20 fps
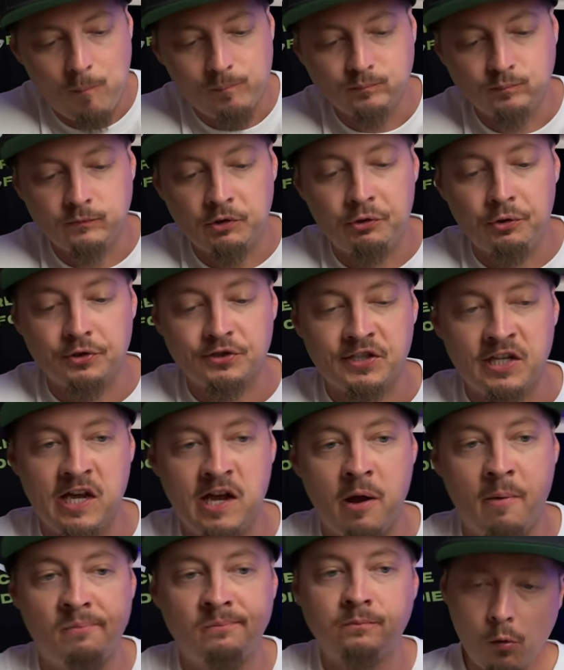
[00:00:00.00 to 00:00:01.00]
and you're
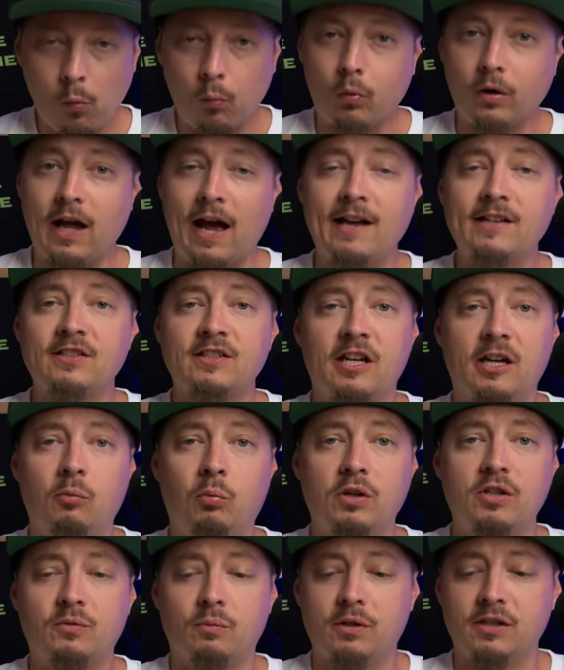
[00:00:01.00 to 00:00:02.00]
saying what I said,
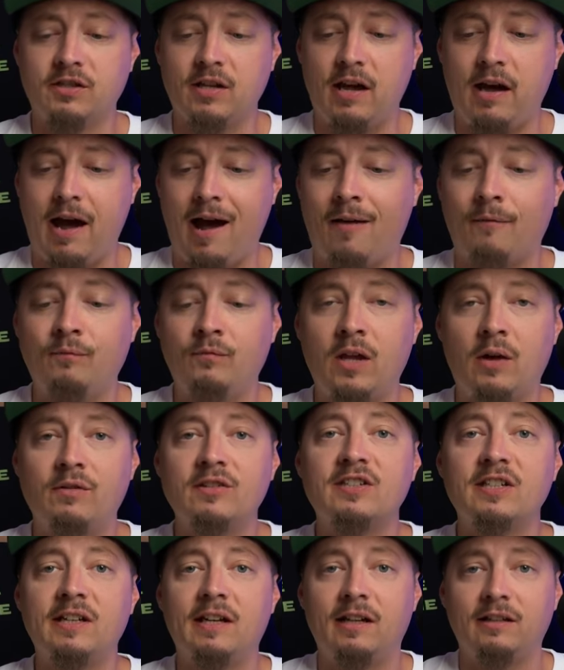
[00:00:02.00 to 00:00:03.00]
which was, I've never
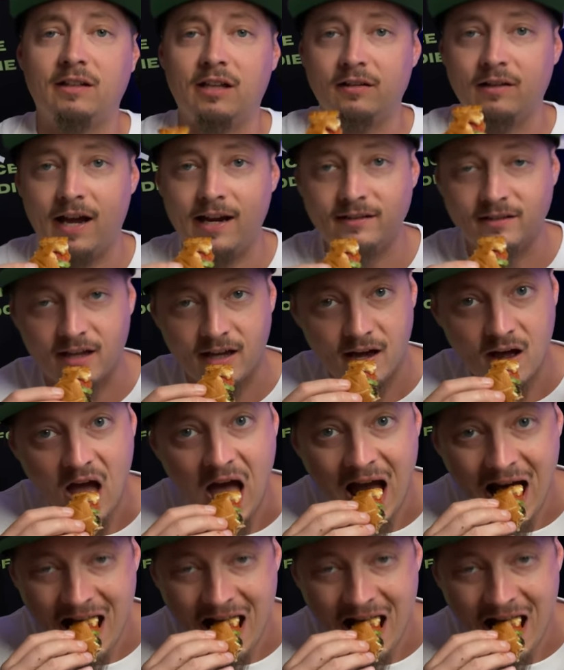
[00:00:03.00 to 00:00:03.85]
seen anything like that.